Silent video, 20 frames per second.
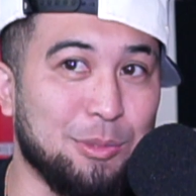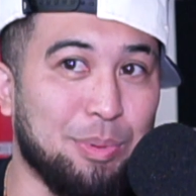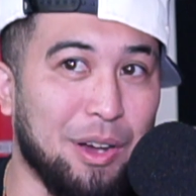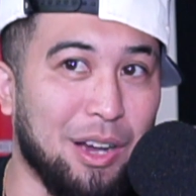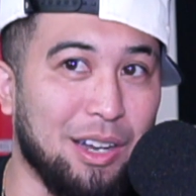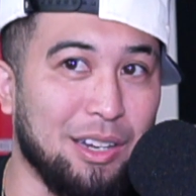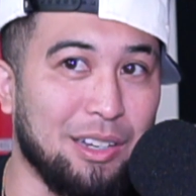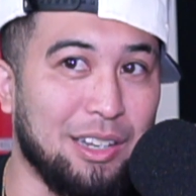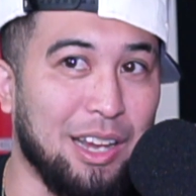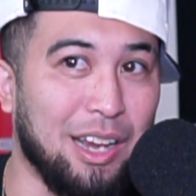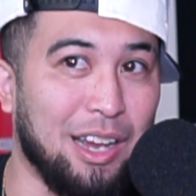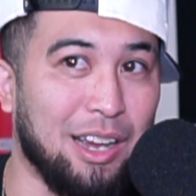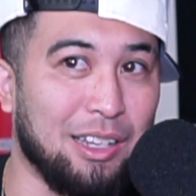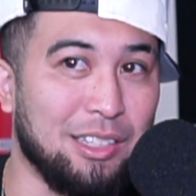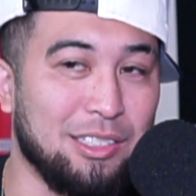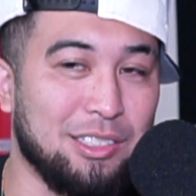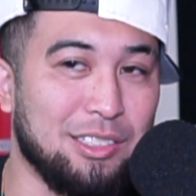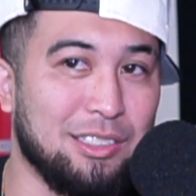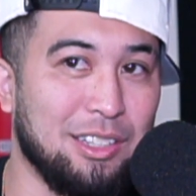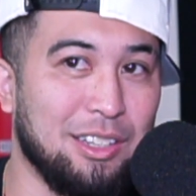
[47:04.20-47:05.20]

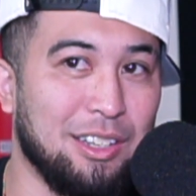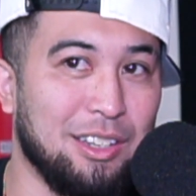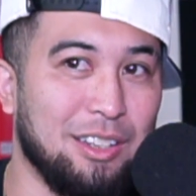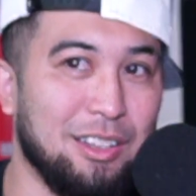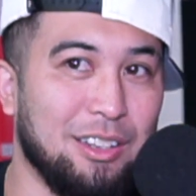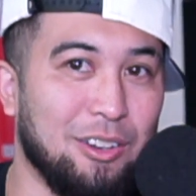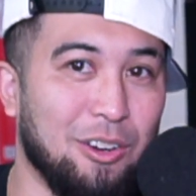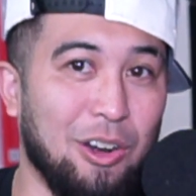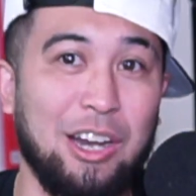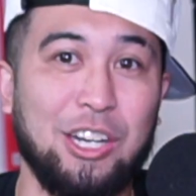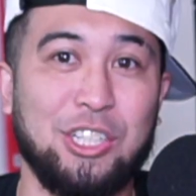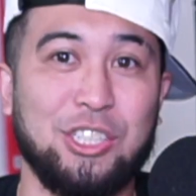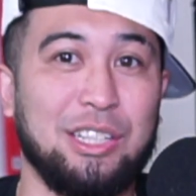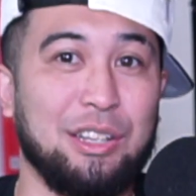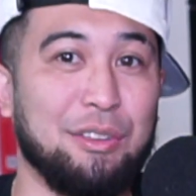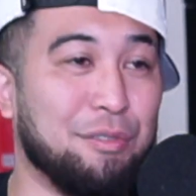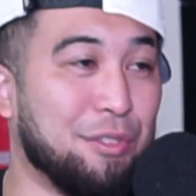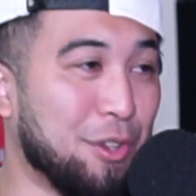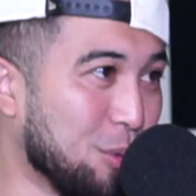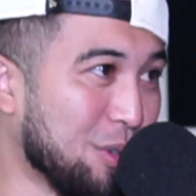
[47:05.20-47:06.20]
podcast, or actually
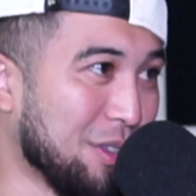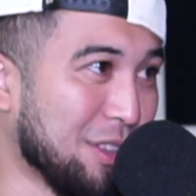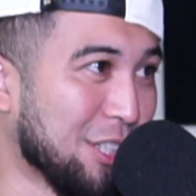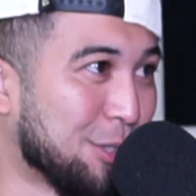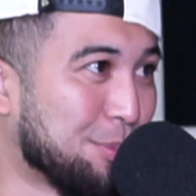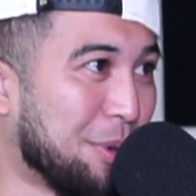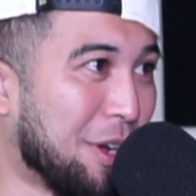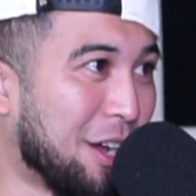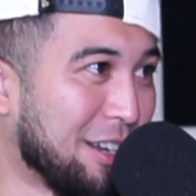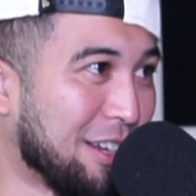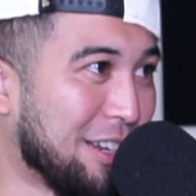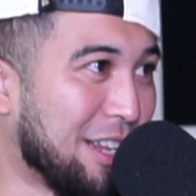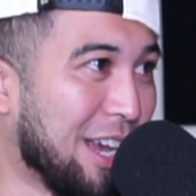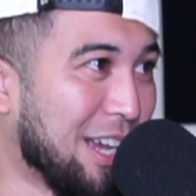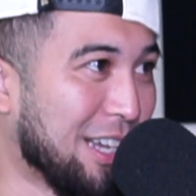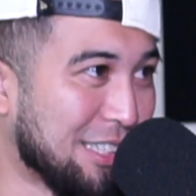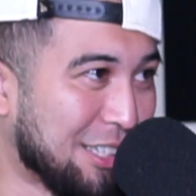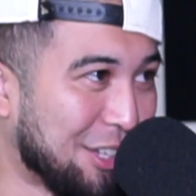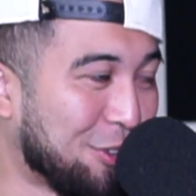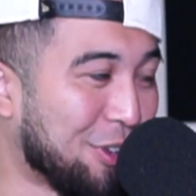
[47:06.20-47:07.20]
viewing this podcast,
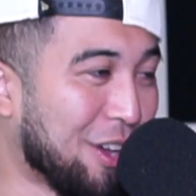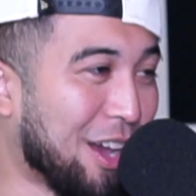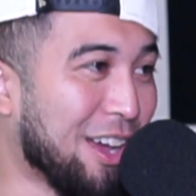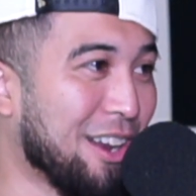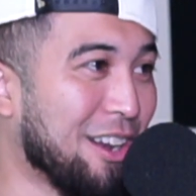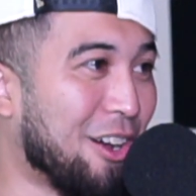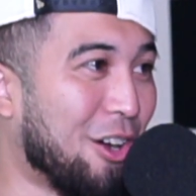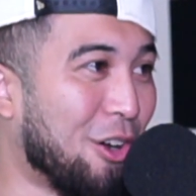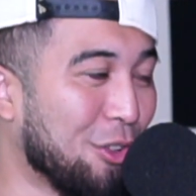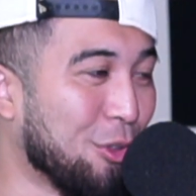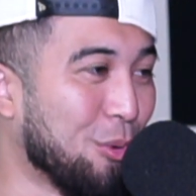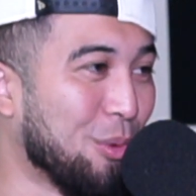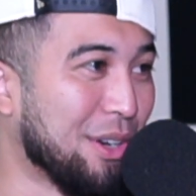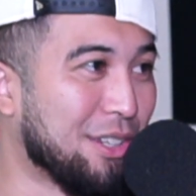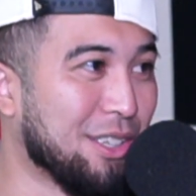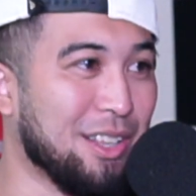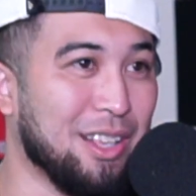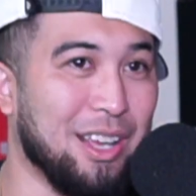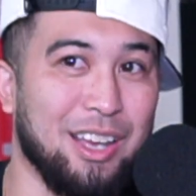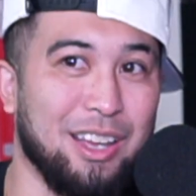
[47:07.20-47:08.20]
and you got all the way to
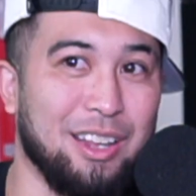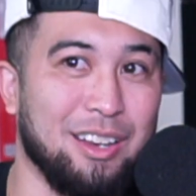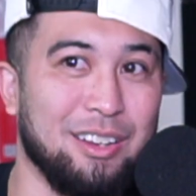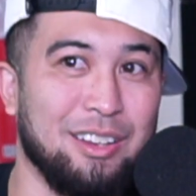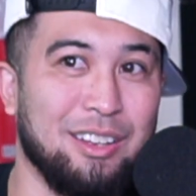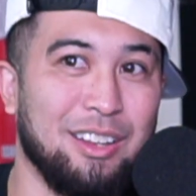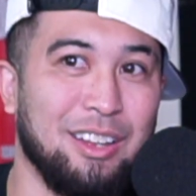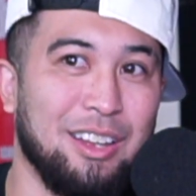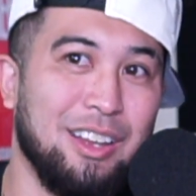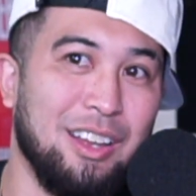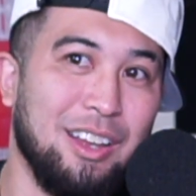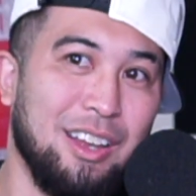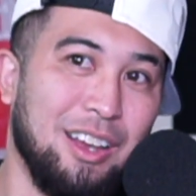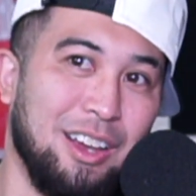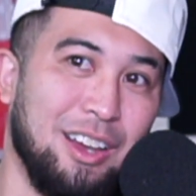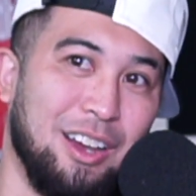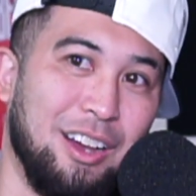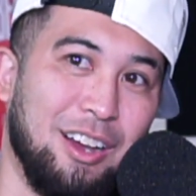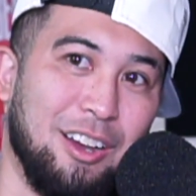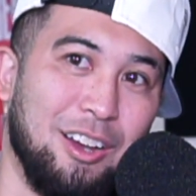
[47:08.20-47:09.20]
the end.
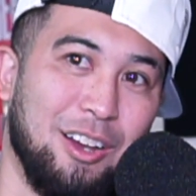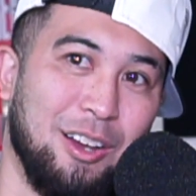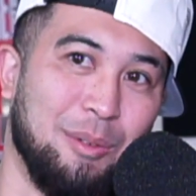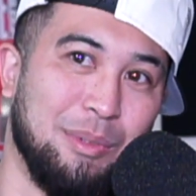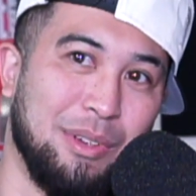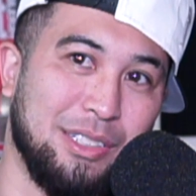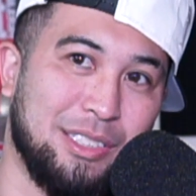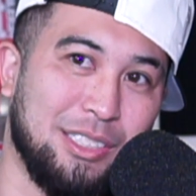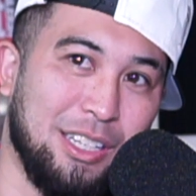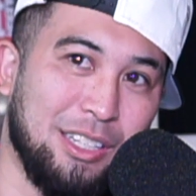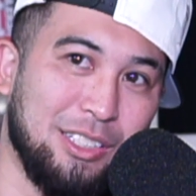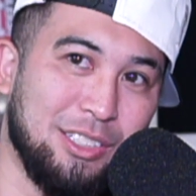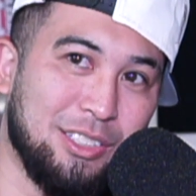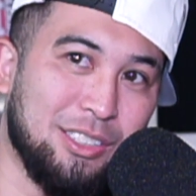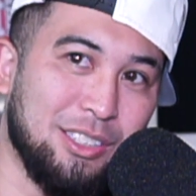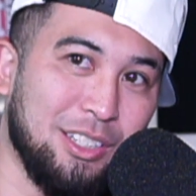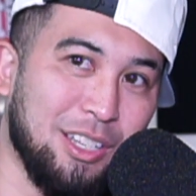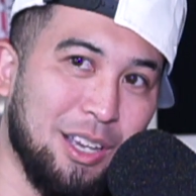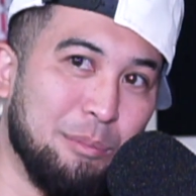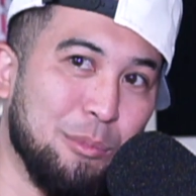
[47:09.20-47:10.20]
It says
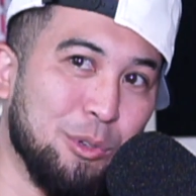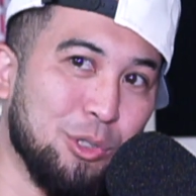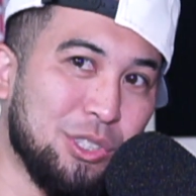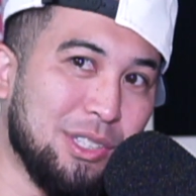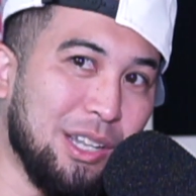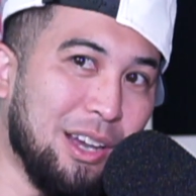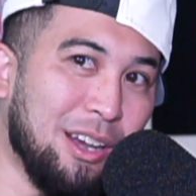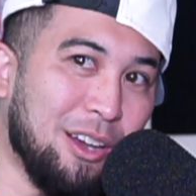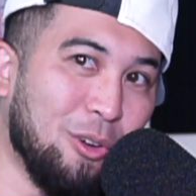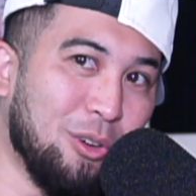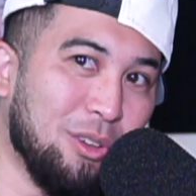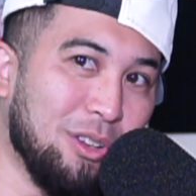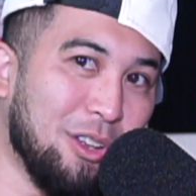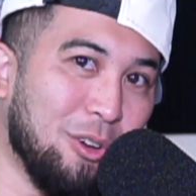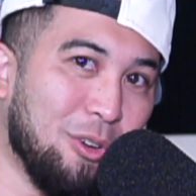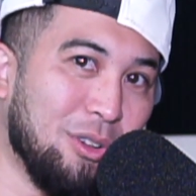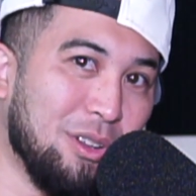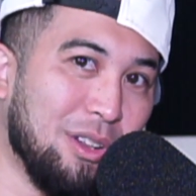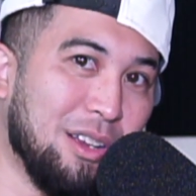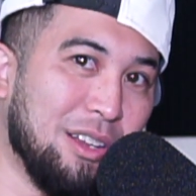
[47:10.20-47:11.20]
Kamusta, Hola
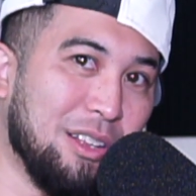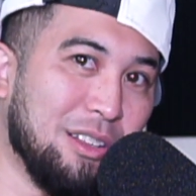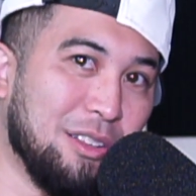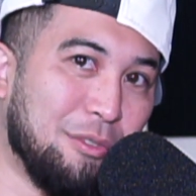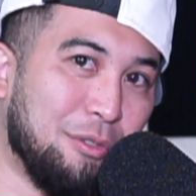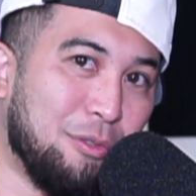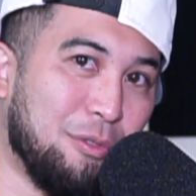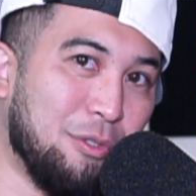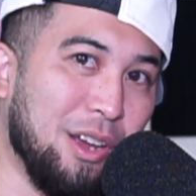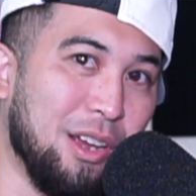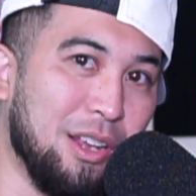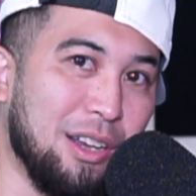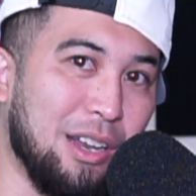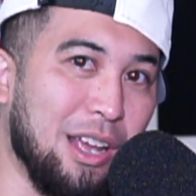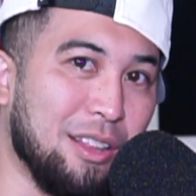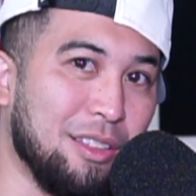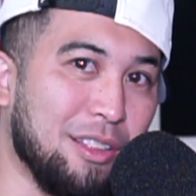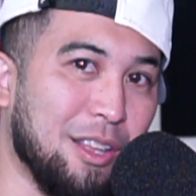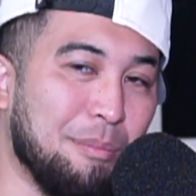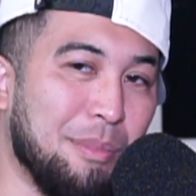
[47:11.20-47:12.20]
Hola in the front,
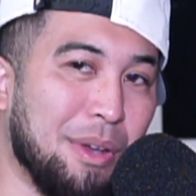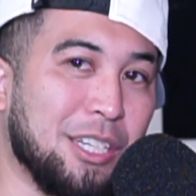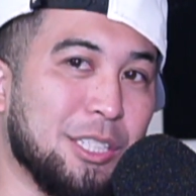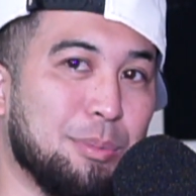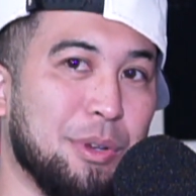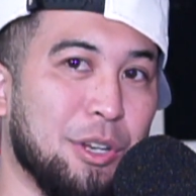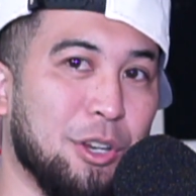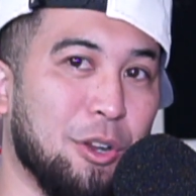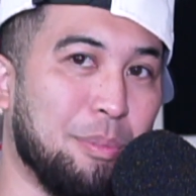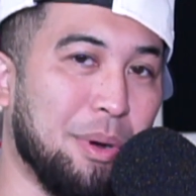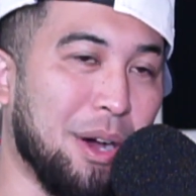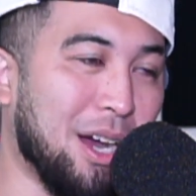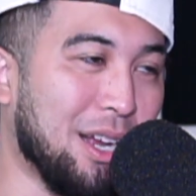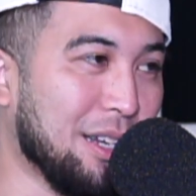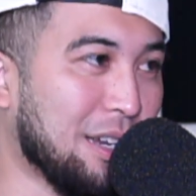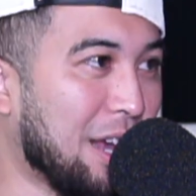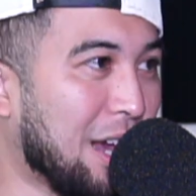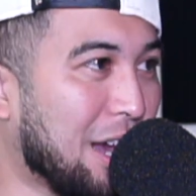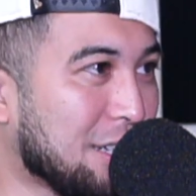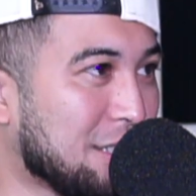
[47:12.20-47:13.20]
and then Mexipino
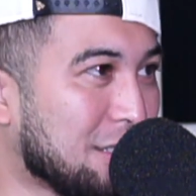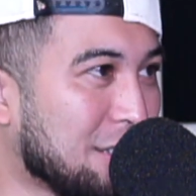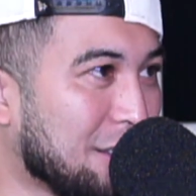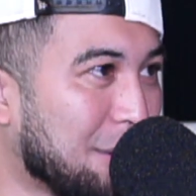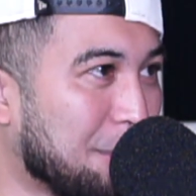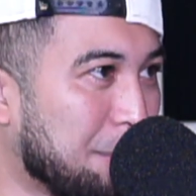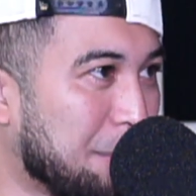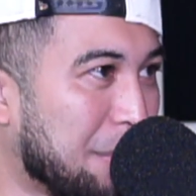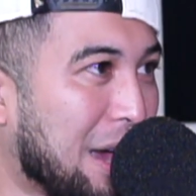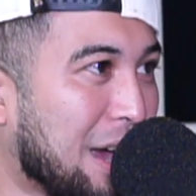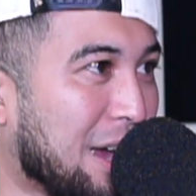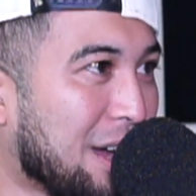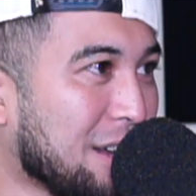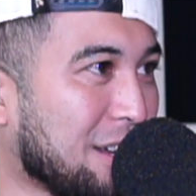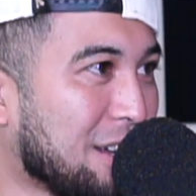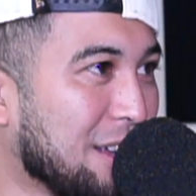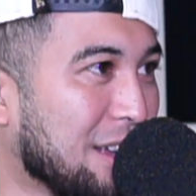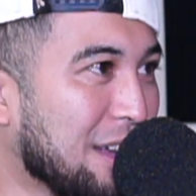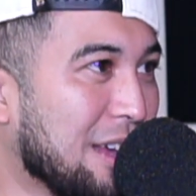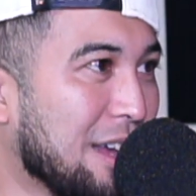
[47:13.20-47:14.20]
Podcast in the back.
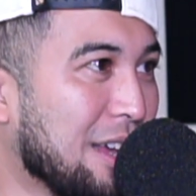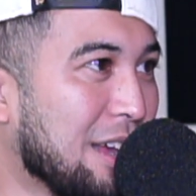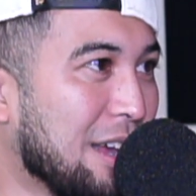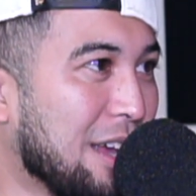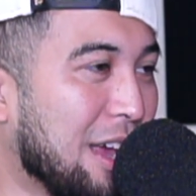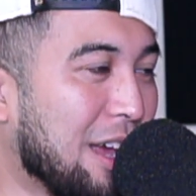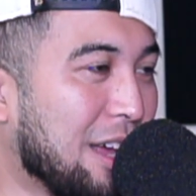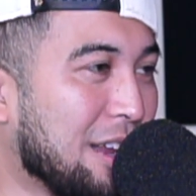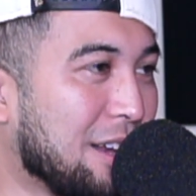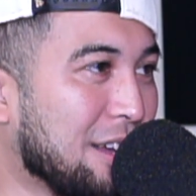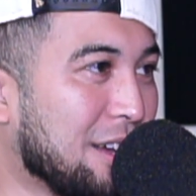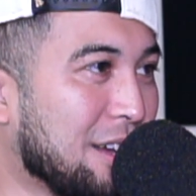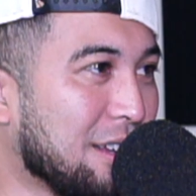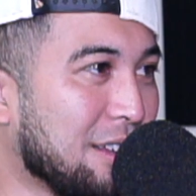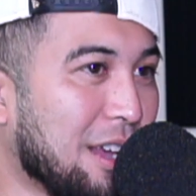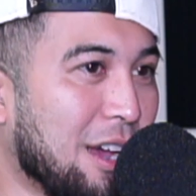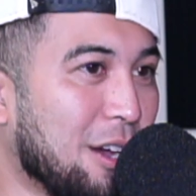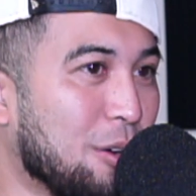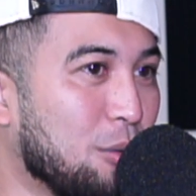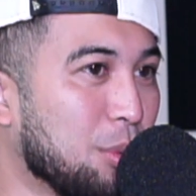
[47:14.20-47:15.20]
Yes. And
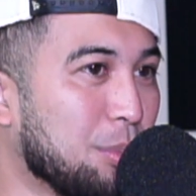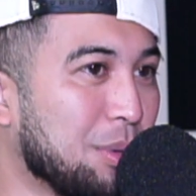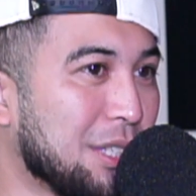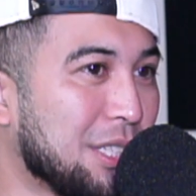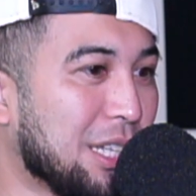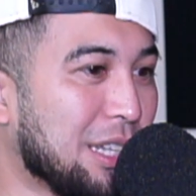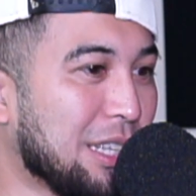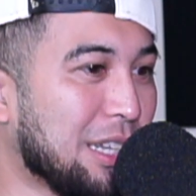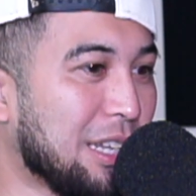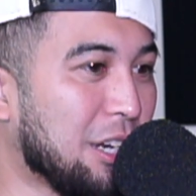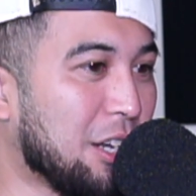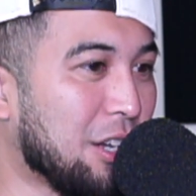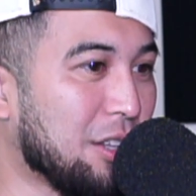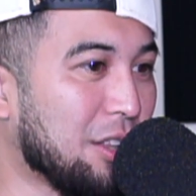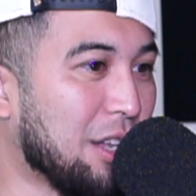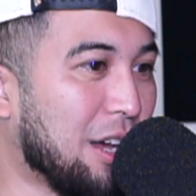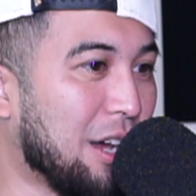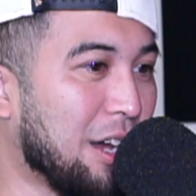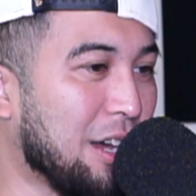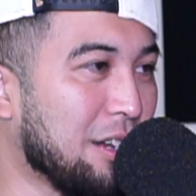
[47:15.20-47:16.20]
yeah, we'll be selling it
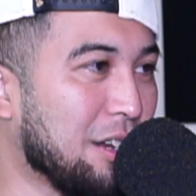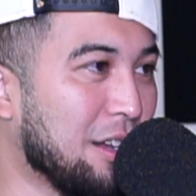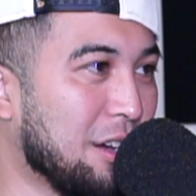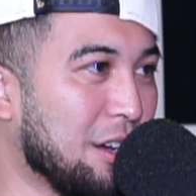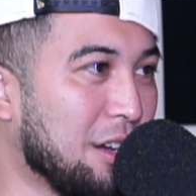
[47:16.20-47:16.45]
online.